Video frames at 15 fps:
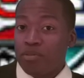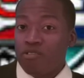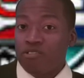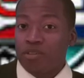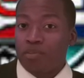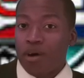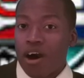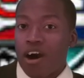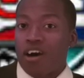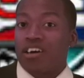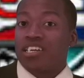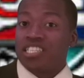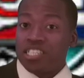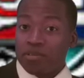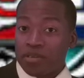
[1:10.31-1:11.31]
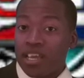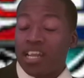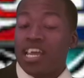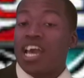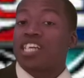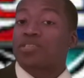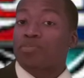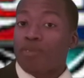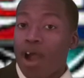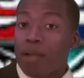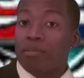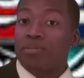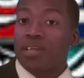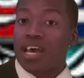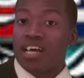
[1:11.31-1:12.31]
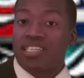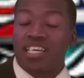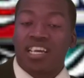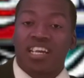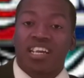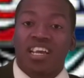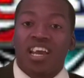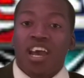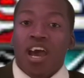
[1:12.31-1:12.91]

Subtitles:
to move the ball. Chip Kelly has a problem down there.